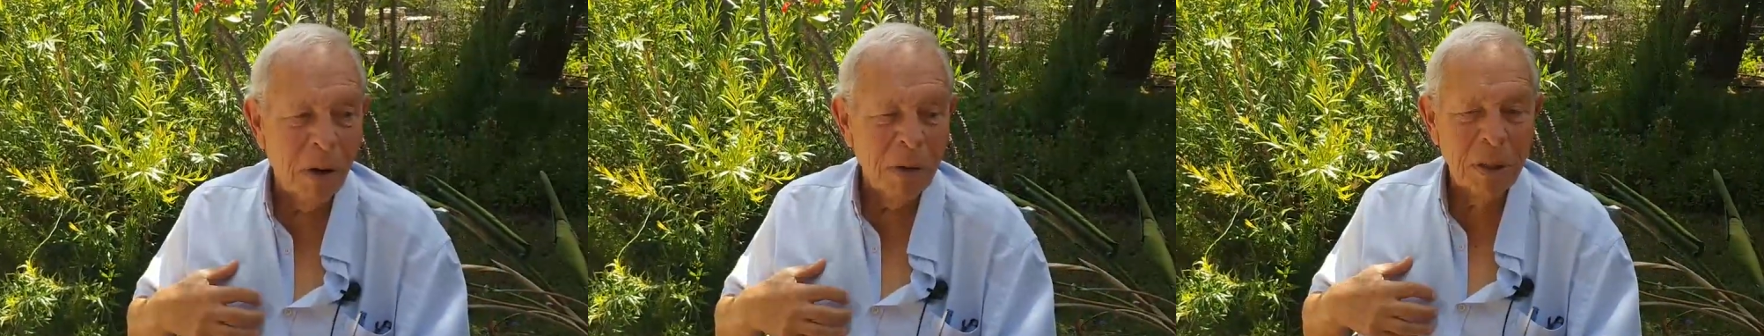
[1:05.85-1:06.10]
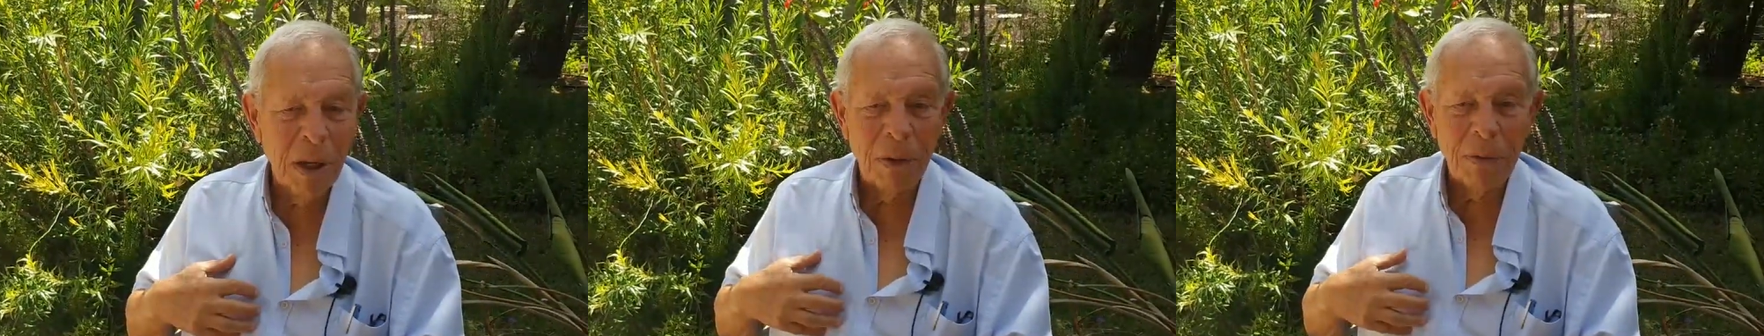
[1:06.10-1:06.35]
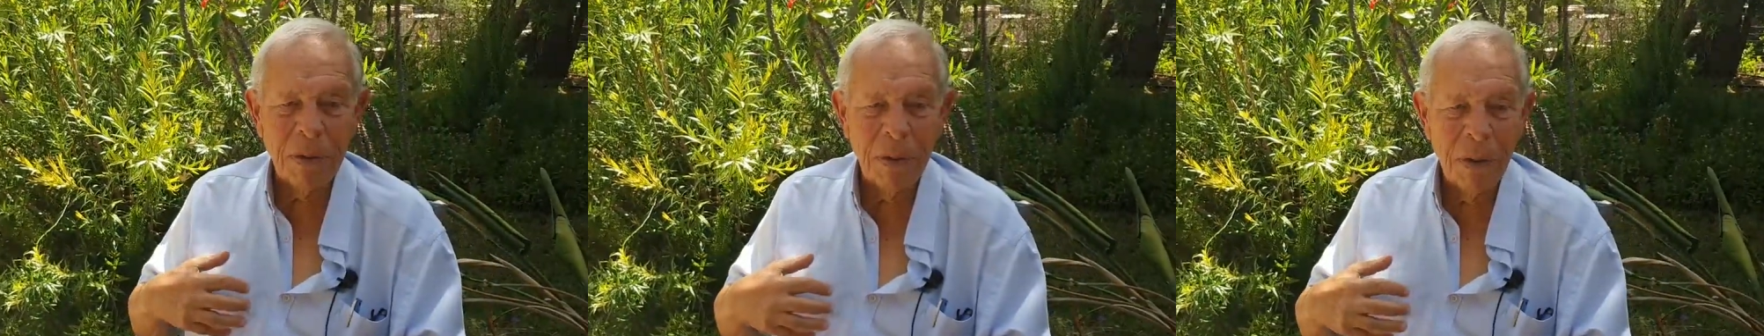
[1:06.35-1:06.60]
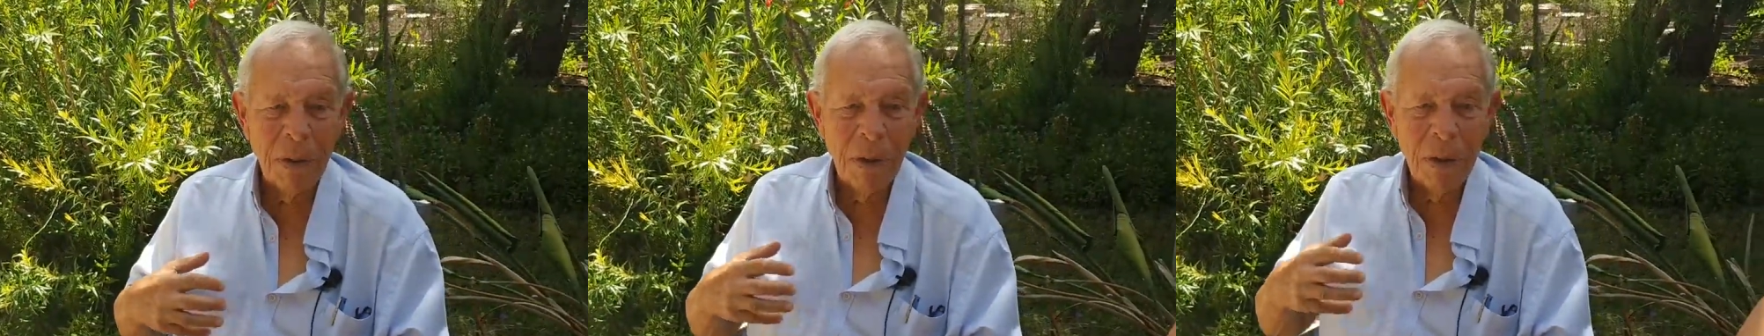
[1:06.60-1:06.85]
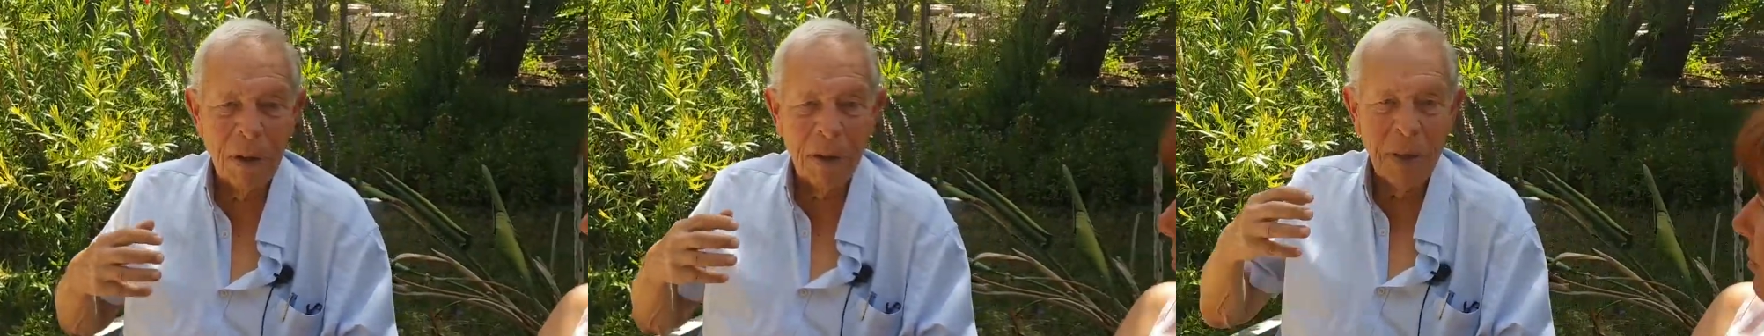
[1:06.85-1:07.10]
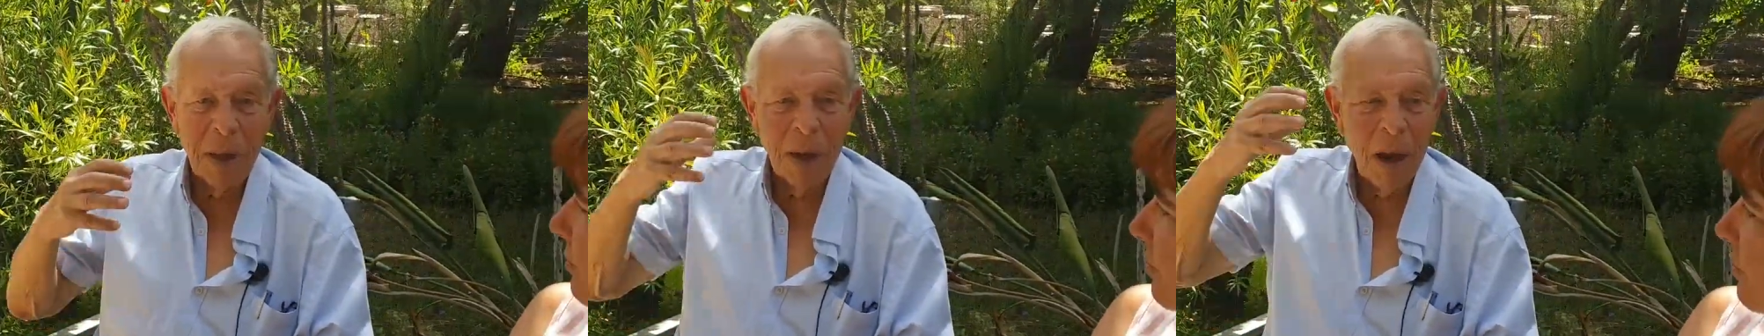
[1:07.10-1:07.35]
ourselves,
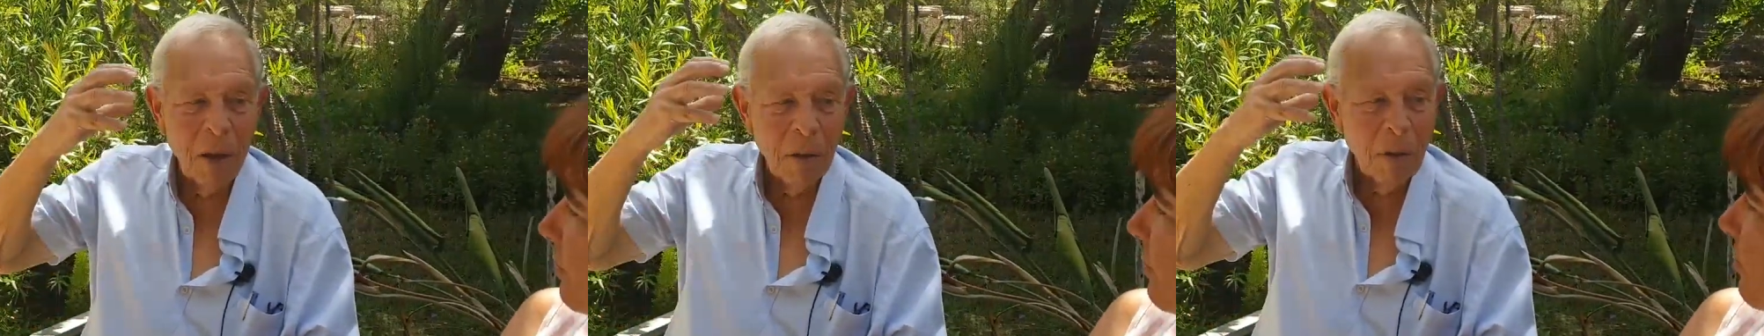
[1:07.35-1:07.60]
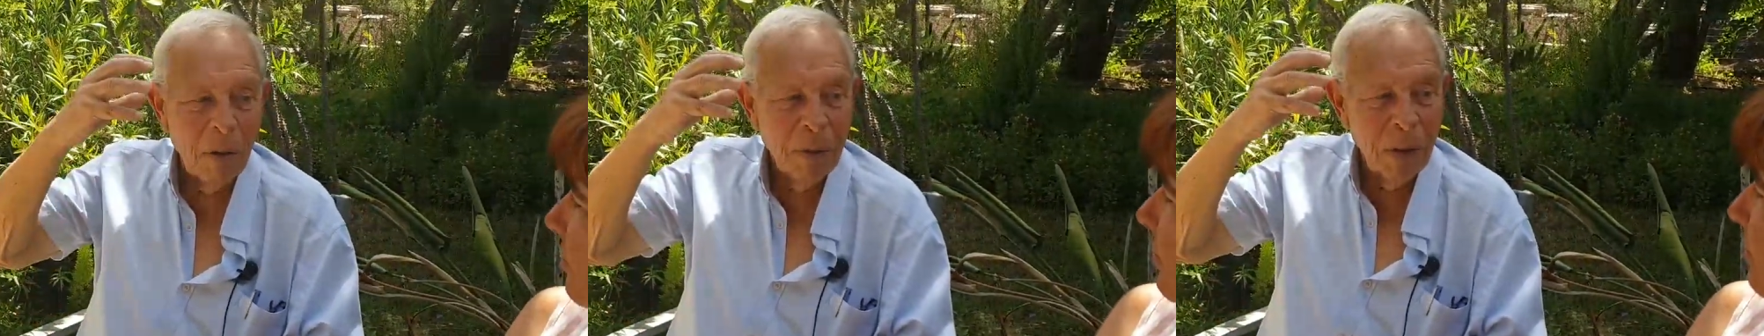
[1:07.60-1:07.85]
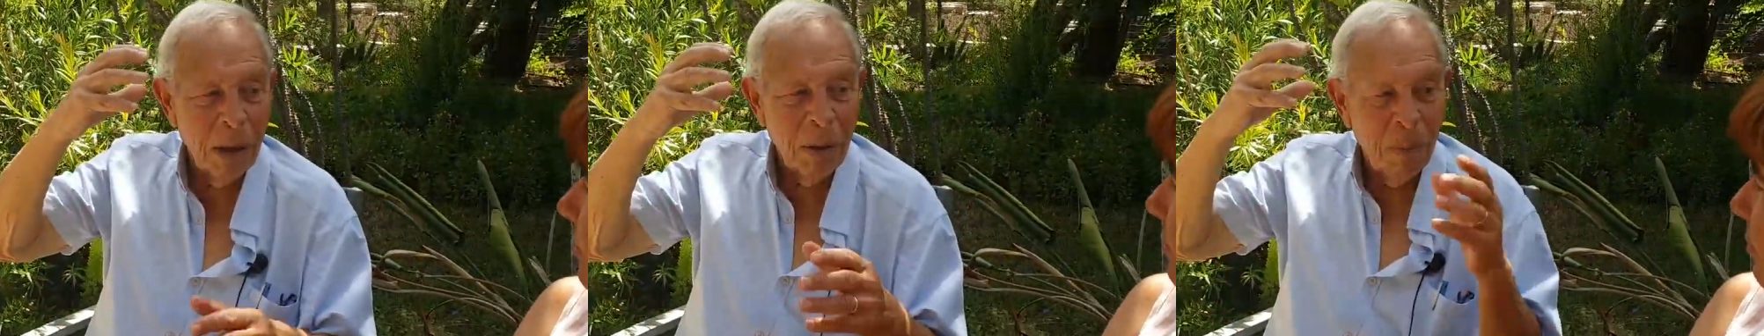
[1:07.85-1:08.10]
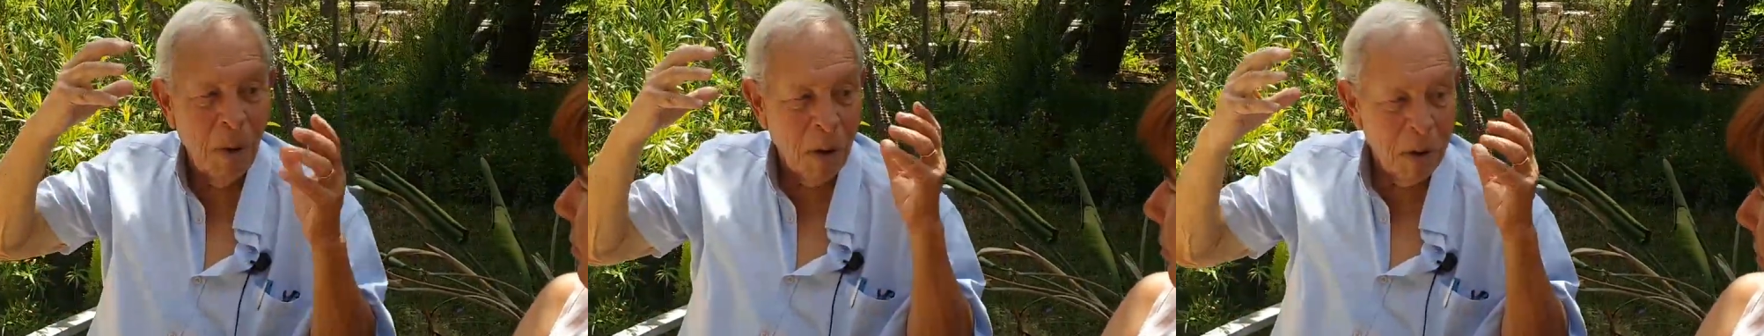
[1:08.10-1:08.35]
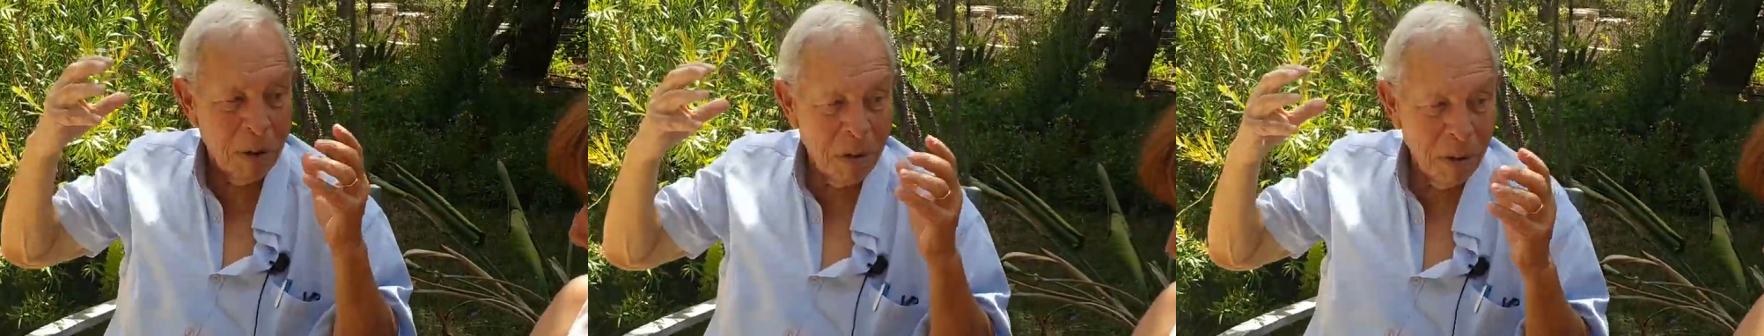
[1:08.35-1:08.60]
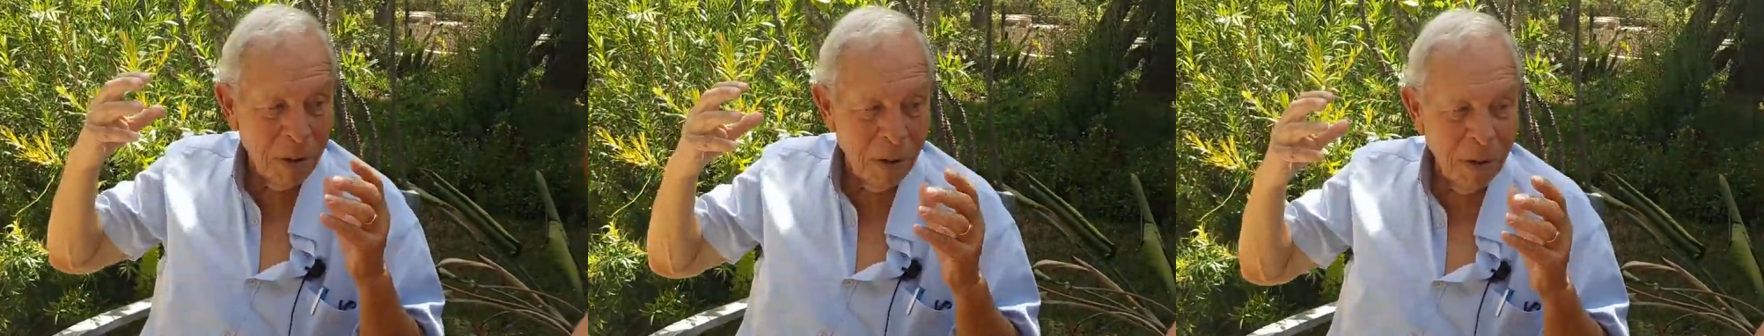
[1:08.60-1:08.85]
think out of the box.